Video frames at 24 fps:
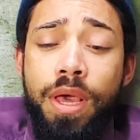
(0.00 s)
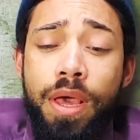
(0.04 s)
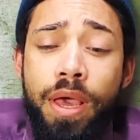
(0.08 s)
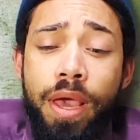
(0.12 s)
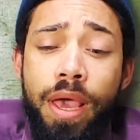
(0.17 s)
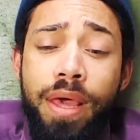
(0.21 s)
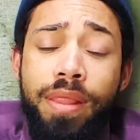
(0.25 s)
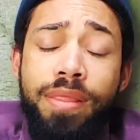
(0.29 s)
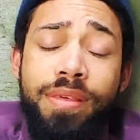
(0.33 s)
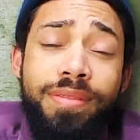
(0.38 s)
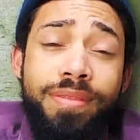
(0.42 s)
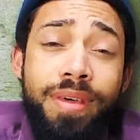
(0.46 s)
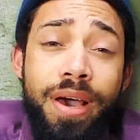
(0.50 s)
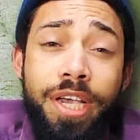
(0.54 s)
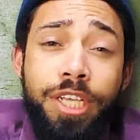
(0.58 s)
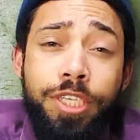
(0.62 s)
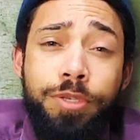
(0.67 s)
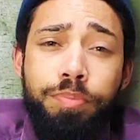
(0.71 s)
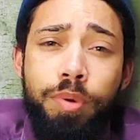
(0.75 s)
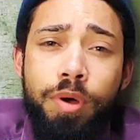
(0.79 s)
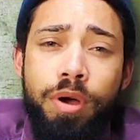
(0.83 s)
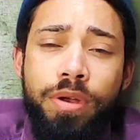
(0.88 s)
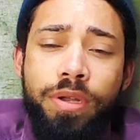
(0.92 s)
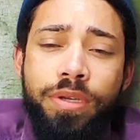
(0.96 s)
And the nice
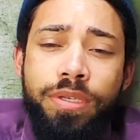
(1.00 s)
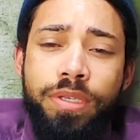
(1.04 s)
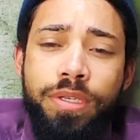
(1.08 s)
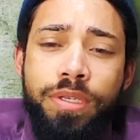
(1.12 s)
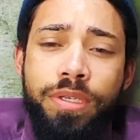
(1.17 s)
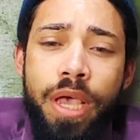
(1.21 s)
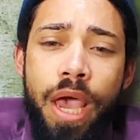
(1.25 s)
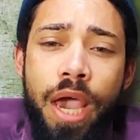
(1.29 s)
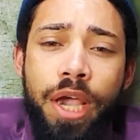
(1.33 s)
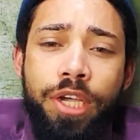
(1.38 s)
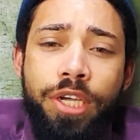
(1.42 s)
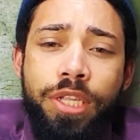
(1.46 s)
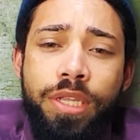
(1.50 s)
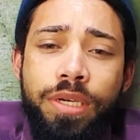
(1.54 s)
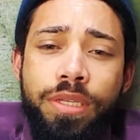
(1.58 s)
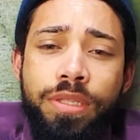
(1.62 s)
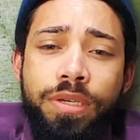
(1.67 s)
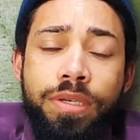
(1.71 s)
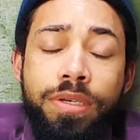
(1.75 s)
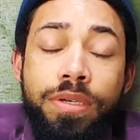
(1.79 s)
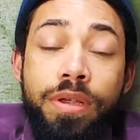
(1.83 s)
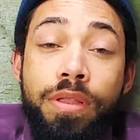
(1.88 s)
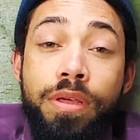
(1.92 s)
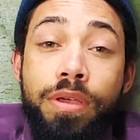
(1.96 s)
part is actually the
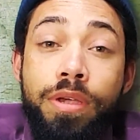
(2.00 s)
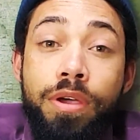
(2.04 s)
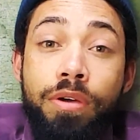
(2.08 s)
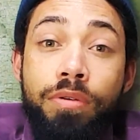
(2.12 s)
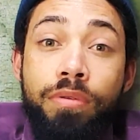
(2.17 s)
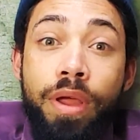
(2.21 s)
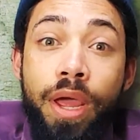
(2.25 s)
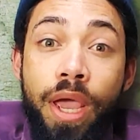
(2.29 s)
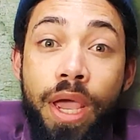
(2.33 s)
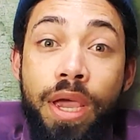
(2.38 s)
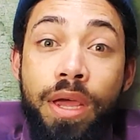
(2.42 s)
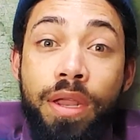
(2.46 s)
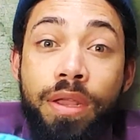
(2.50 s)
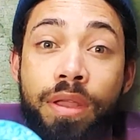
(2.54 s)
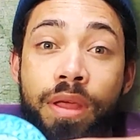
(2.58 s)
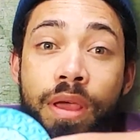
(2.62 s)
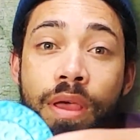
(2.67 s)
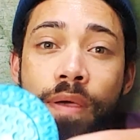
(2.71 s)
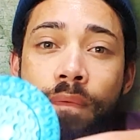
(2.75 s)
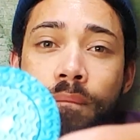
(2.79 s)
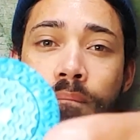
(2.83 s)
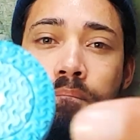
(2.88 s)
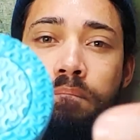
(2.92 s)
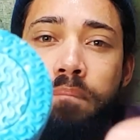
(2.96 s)
silicone head
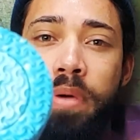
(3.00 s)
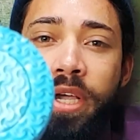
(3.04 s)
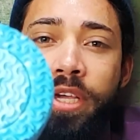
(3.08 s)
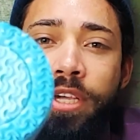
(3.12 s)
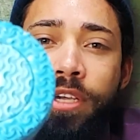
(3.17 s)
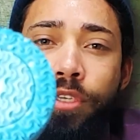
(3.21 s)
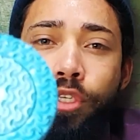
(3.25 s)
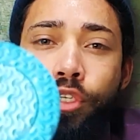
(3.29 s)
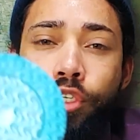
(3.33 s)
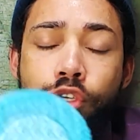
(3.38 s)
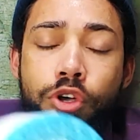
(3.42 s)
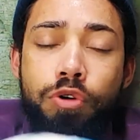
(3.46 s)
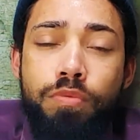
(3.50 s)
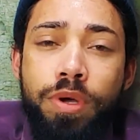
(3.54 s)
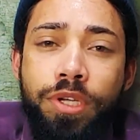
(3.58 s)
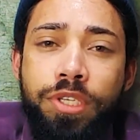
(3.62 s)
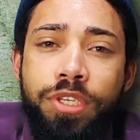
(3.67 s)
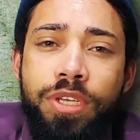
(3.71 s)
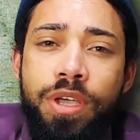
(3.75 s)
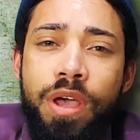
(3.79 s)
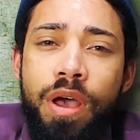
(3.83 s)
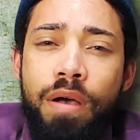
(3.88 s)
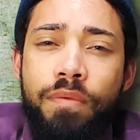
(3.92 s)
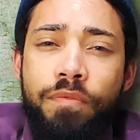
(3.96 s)
makes it so much
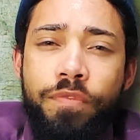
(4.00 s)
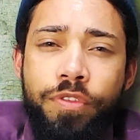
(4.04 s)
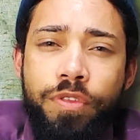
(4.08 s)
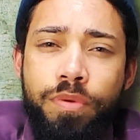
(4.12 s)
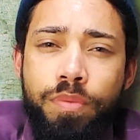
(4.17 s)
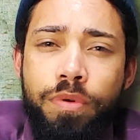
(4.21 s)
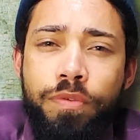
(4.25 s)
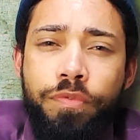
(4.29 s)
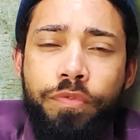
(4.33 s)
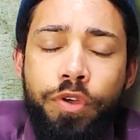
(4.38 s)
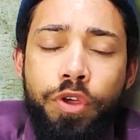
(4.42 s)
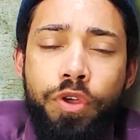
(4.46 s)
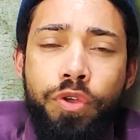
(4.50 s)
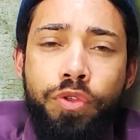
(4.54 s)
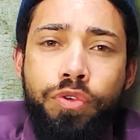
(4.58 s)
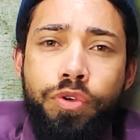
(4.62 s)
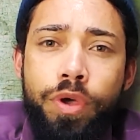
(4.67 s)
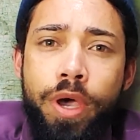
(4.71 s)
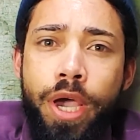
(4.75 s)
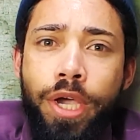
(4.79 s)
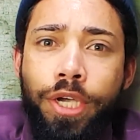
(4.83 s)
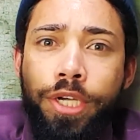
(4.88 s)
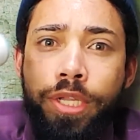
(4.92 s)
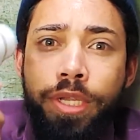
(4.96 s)
comfortable for you to
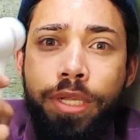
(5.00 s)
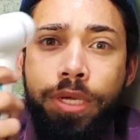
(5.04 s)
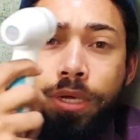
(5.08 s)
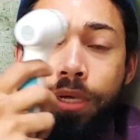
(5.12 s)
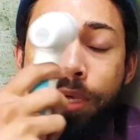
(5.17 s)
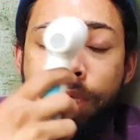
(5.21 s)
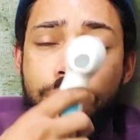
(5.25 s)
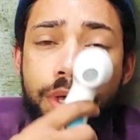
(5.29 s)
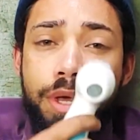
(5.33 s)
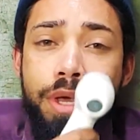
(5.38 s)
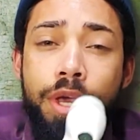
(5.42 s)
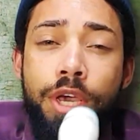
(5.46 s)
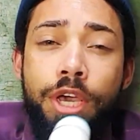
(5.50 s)
actually,